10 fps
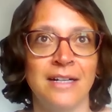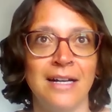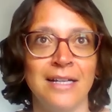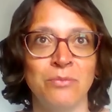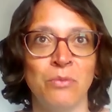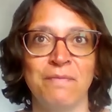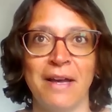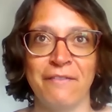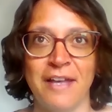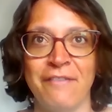as one of
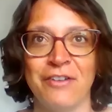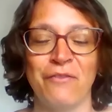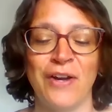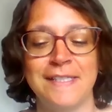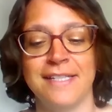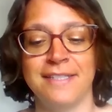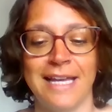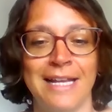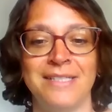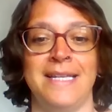my favorite writers
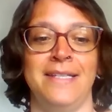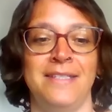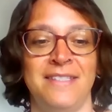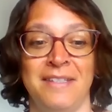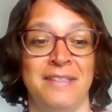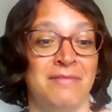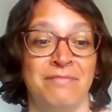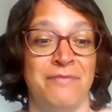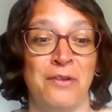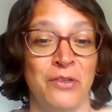said, it's
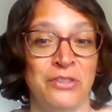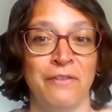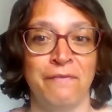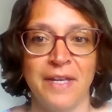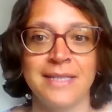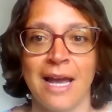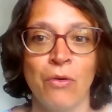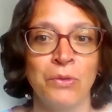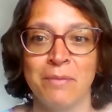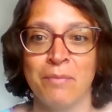for us to fix our own